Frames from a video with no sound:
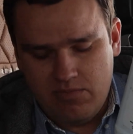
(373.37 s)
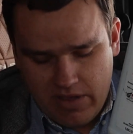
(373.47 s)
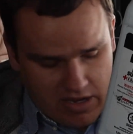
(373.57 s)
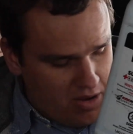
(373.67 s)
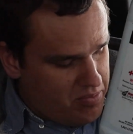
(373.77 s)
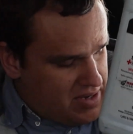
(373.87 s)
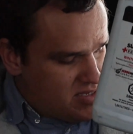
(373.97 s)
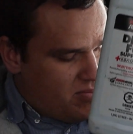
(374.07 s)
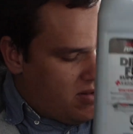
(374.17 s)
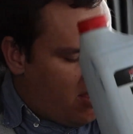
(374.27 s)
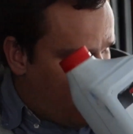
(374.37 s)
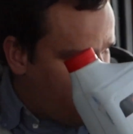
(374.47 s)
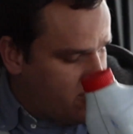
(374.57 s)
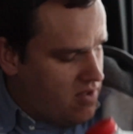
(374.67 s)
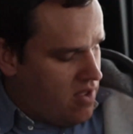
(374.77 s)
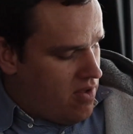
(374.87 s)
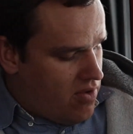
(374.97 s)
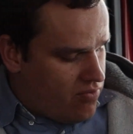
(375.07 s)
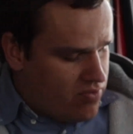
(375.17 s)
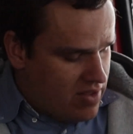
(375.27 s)
My company supplies
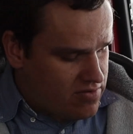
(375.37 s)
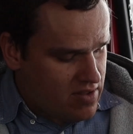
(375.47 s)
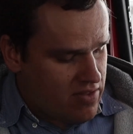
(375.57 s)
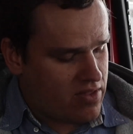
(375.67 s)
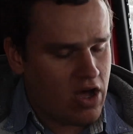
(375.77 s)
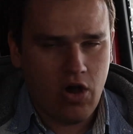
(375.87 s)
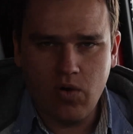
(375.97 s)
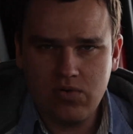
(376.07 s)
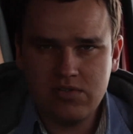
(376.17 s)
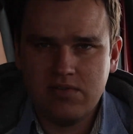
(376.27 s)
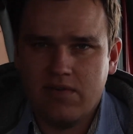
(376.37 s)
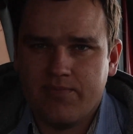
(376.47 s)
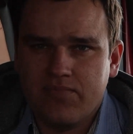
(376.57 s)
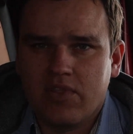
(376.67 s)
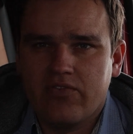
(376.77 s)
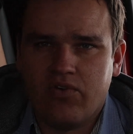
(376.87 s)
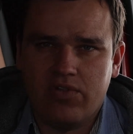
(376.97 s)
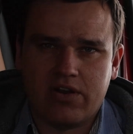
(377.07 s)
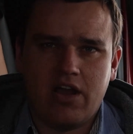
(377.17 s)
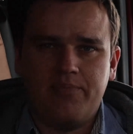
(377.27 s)
this and the hose
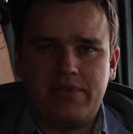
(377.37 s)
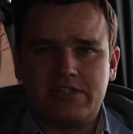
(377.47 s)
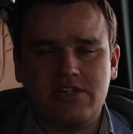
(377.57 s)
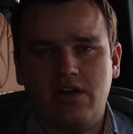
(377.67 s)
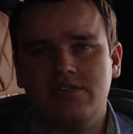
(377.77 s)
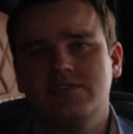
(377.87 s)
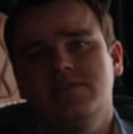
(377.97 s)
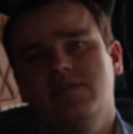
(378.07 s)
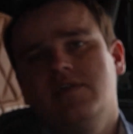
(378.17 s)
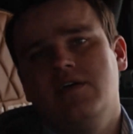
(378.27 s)
for the company trucks.